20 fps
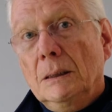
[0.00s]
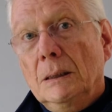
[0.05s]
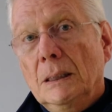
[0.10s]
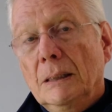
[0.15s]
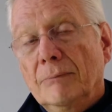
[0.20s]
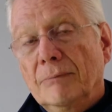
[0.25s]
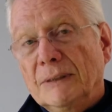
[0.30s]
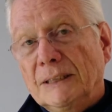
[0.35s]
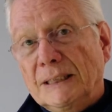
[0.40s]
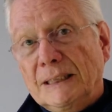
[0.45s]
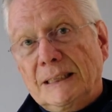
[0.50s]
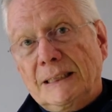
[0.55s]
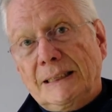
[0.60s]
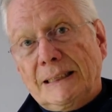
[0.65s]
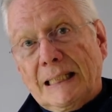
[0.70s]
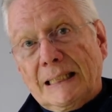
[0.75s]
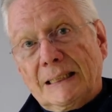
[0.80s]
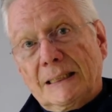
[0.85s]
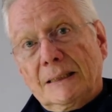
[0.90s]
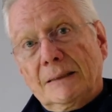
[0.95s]
If it's
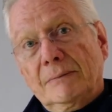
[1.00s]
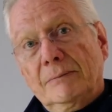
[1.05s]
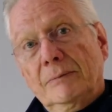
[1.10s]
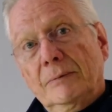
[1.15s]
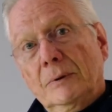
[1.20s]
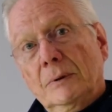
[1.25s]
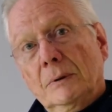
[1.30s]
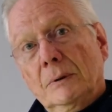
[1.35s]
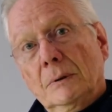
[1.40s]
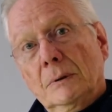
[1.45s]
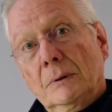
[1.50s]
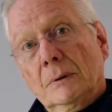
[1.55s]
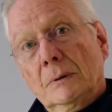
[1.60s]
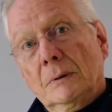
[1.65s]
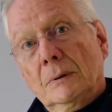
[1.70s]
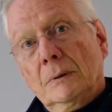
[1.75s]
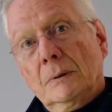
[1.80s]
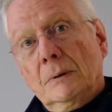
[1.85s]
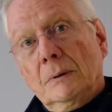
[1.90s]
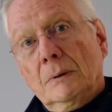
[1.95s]
excessive,
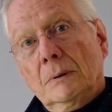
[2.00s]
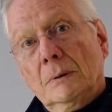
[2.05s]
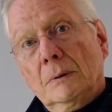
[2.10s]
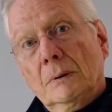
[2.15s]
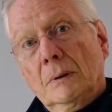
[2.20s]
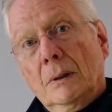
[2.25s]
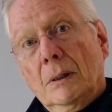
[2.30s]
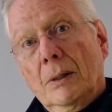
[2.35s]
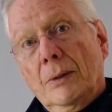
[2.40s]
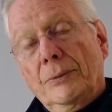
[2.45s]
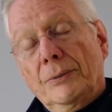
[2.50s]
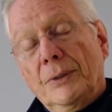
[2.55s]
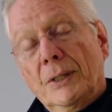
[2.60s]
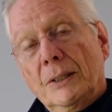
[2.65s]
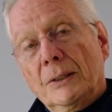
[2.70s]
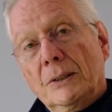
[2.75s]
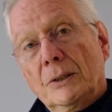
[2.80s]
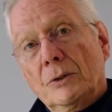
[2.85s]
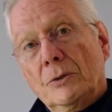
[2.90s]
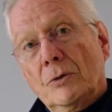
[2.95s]

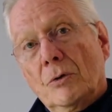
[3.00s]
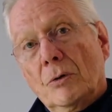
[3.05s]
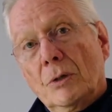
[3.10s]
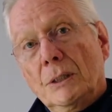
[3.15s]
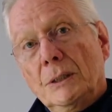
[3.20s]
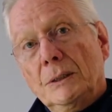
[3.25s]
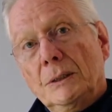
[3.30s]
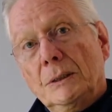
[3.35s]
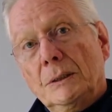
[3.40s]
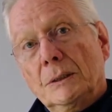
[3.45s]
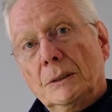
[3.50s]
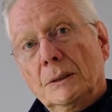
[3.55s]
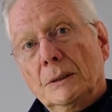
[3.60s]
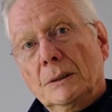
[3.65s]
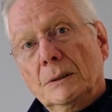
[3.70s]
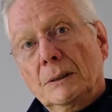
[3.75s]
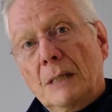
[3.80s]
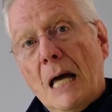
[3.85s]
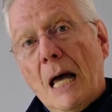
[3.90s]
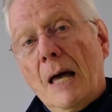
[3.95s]
then the noise,
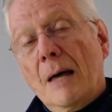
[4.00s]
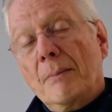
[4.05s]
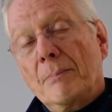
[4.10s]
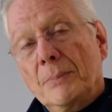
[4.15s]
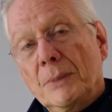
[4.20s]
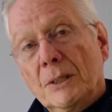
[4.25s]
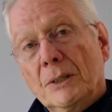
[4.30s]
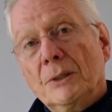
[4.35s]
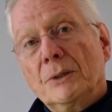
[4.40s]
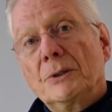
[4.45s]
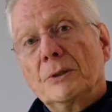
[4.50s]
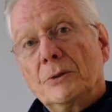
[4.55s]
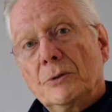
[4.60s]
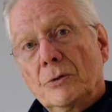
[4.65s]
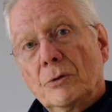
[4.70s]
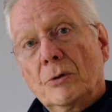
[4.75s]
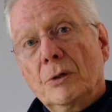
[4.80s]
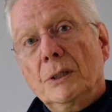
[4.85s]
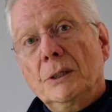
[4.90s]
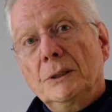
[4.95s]
the ambient
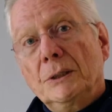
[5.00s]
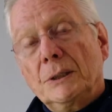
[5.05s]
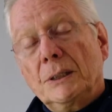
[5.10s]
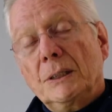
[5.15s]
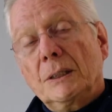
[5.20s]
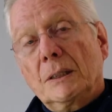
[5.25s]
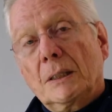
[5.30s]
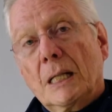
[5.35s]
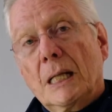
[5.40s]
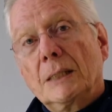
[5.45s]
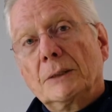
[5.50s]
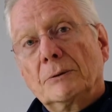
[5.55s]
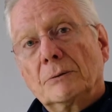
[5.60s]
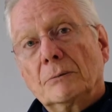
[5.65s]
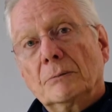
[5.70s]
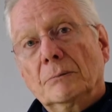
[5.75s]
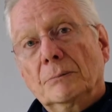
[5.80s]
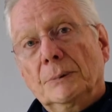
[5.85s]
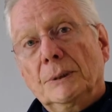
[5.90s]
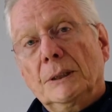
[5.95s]
noise in the classroom
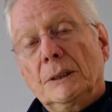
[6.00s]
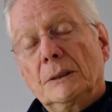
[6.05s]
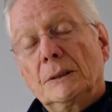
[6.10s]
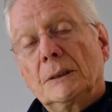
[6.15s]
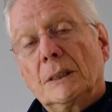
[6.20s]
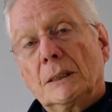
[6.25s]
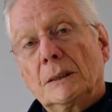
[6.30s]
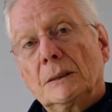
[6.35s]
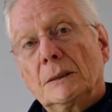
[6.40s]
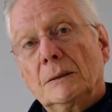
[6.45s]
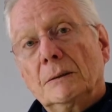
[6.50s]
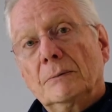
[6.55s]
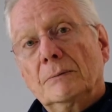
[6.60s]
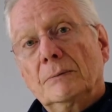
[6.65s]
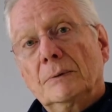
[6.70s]
will be excessive.